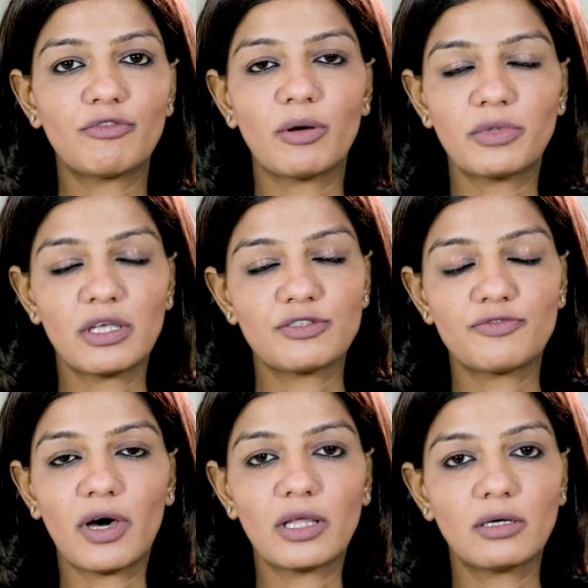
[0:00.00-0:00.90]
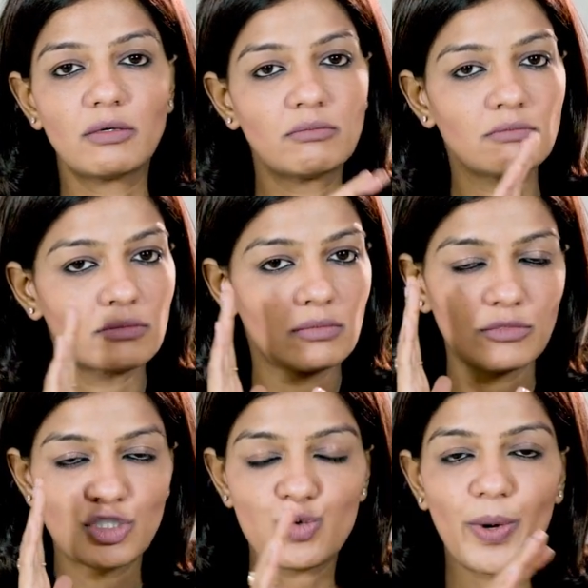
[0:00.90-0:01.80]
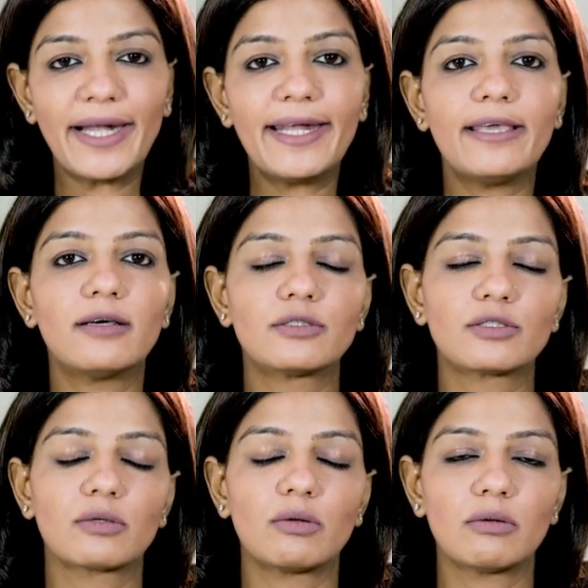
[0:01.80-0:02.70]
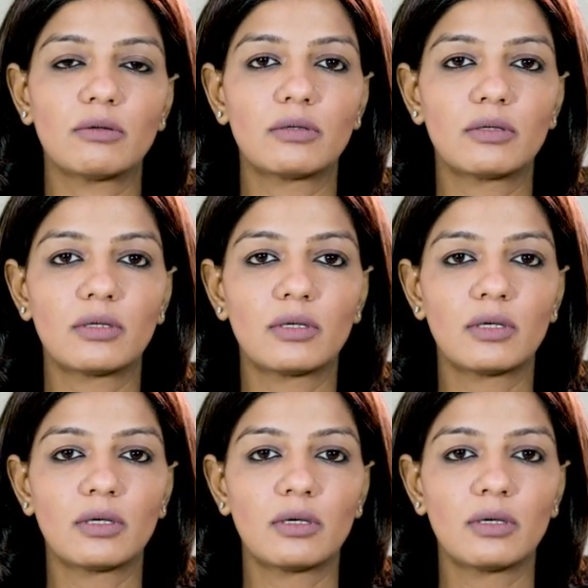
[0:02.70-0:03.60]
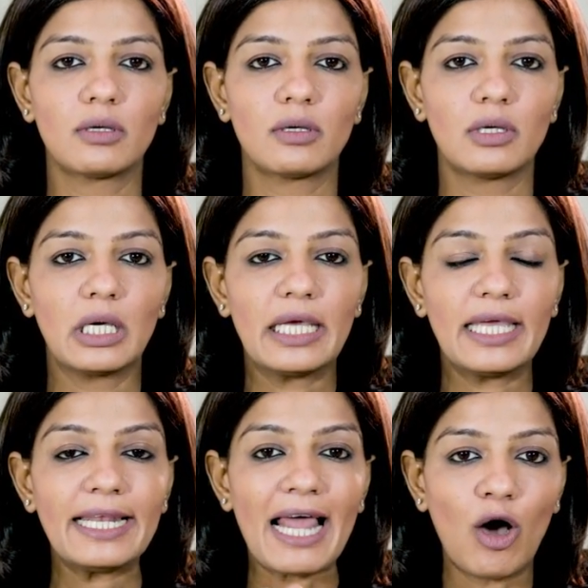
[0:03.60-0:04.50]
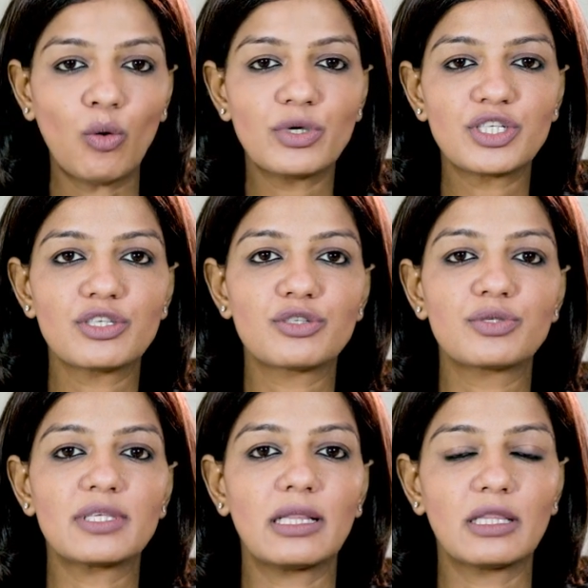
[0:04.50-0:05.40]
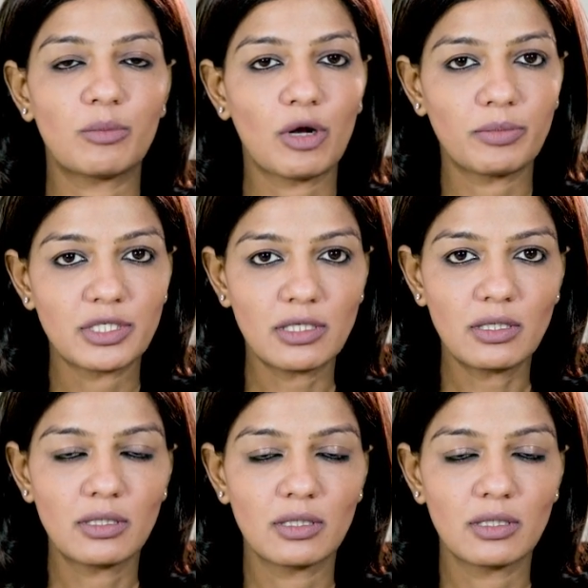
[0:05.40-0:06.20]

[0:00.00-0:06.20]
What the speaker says: from his father 20 years ago. He now wishes to sell the property.